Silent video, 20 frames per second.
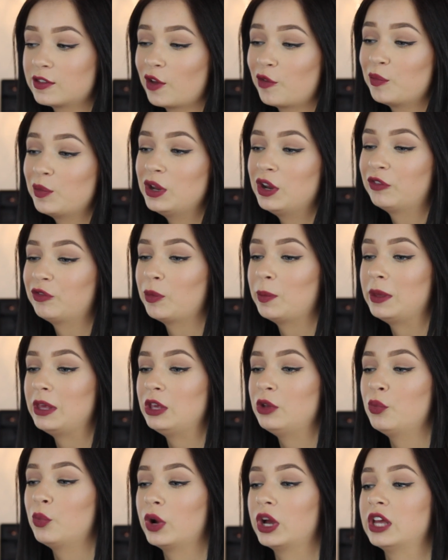Sophomore year for
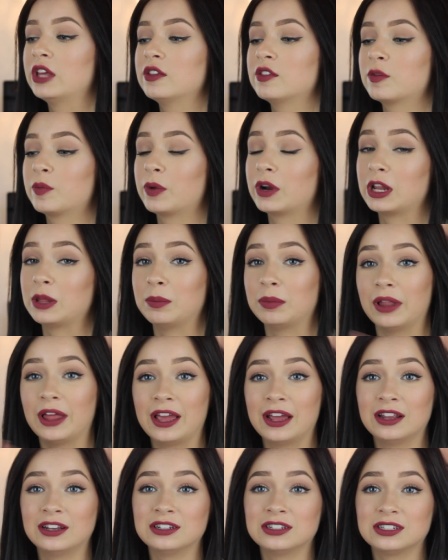me was pretty
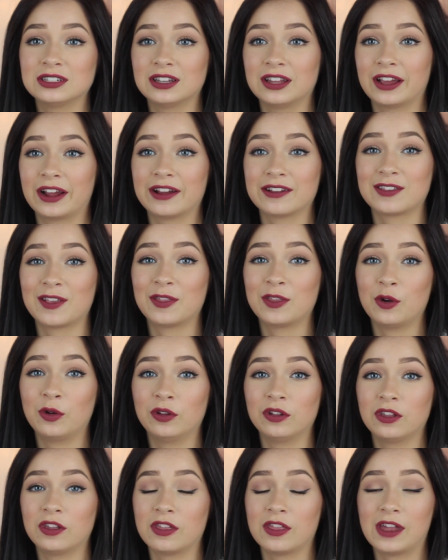bland. Like I said, the
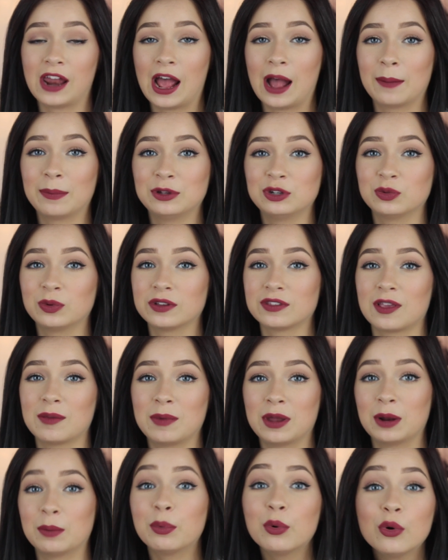only thing that happened was
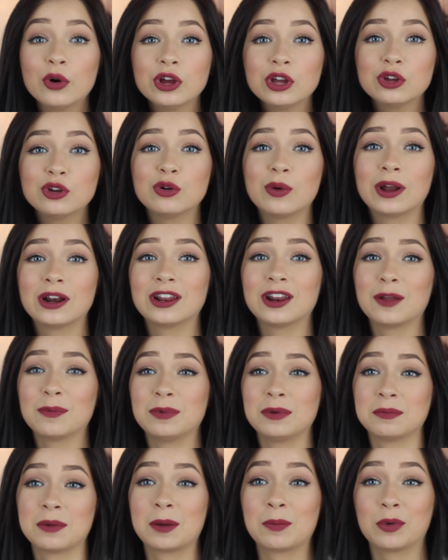I met a boy who ended
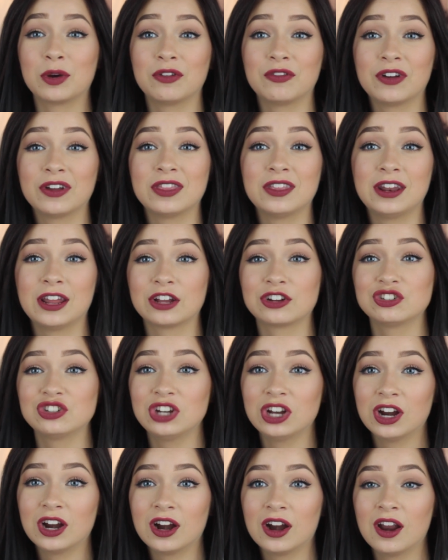up being my boyfriend the
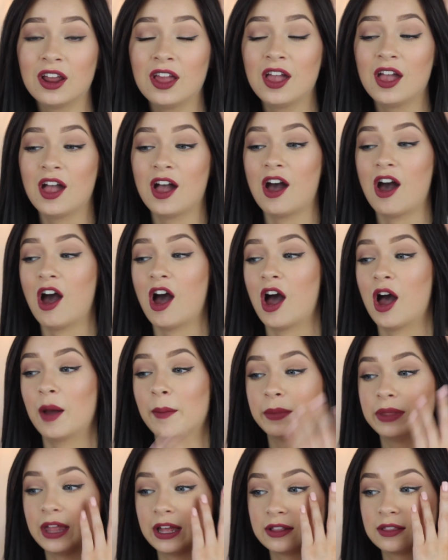next year.
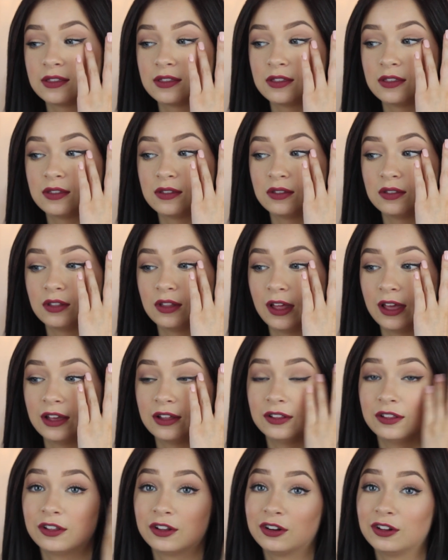Um, but that's
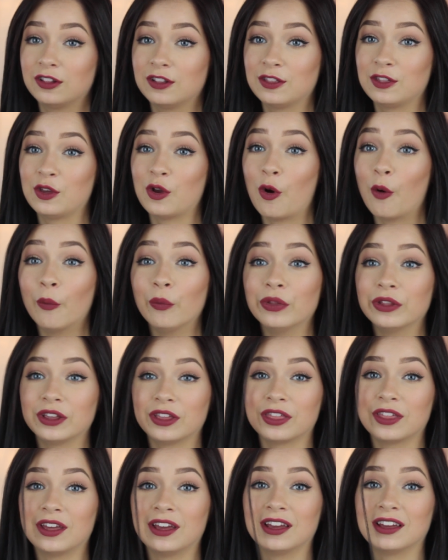like literally the only
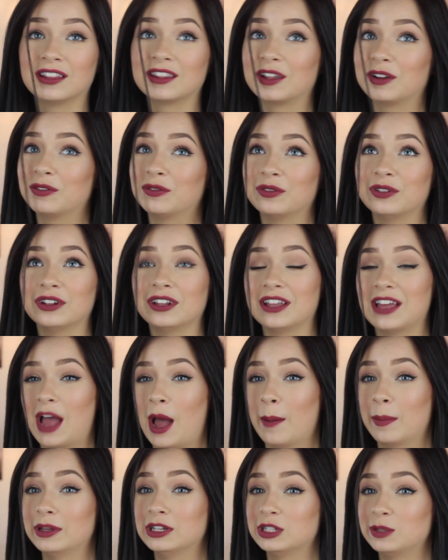thing that really
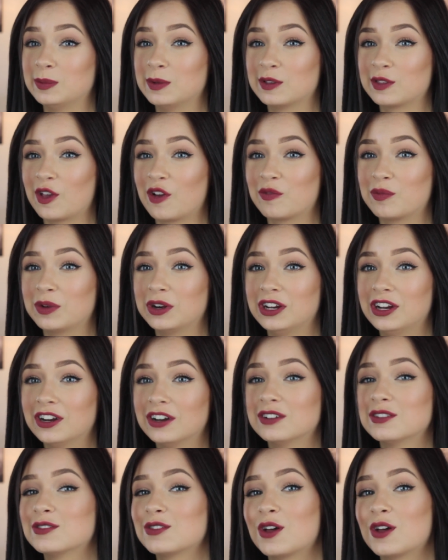happened to me sophomore year.